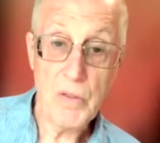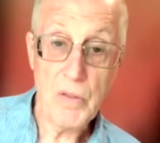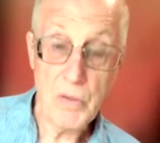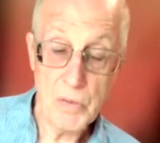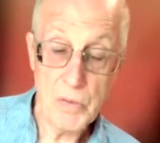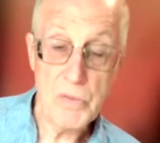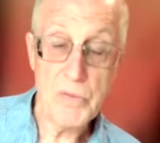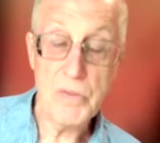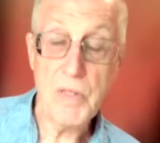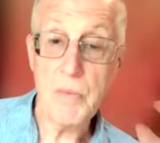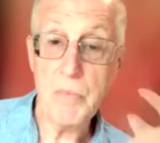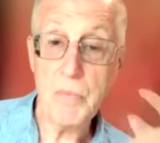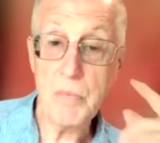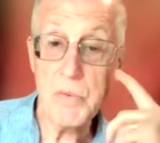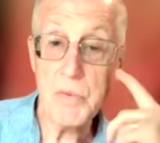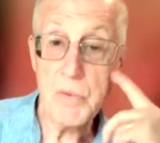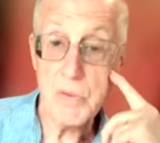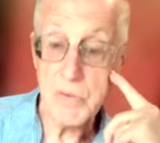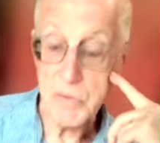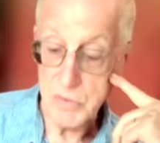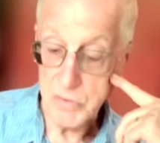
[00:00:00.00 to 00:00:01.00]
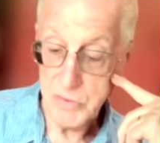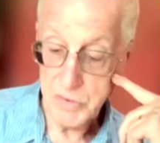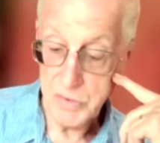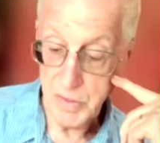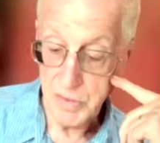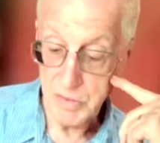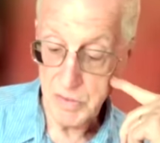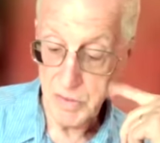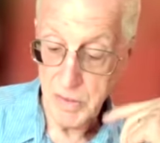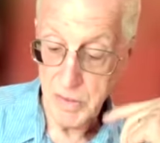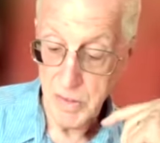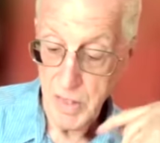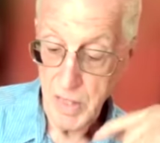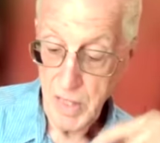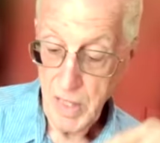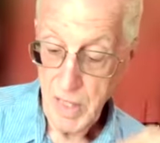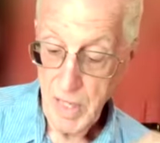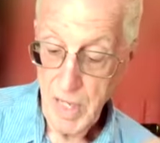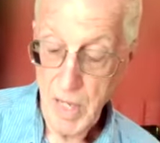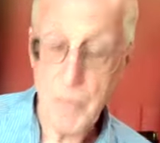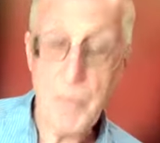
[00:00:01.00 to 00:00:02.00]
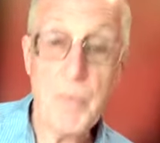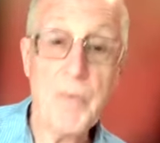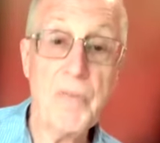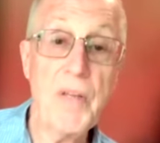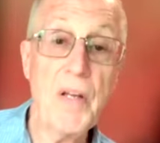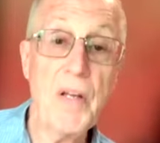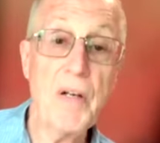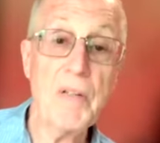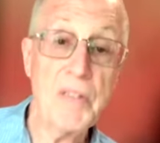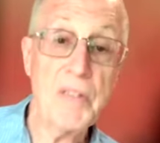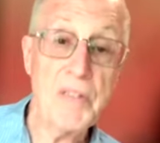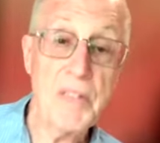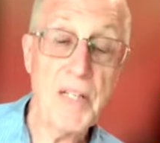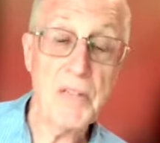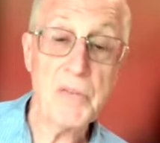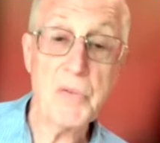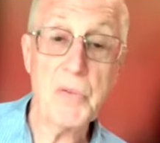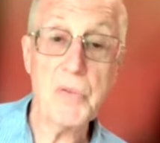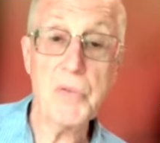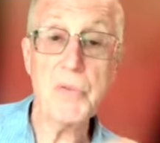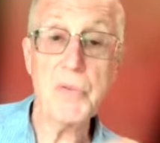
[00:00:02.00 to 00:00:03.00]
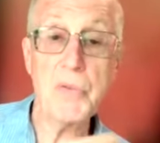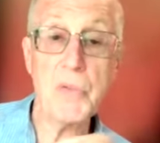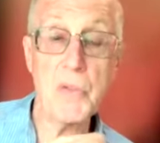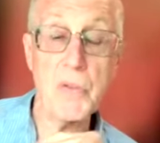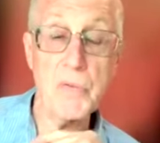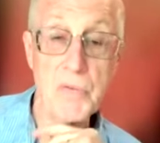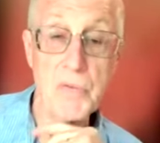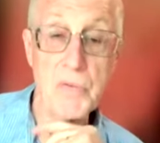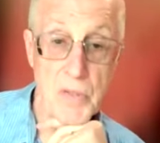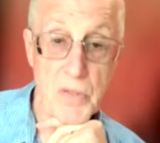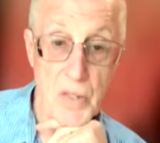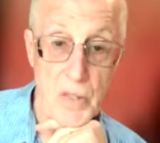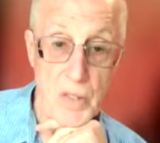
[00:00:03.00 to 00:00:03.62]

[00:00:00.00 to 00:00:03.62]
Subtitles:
whose name was also Sarah, and with their indentured servant,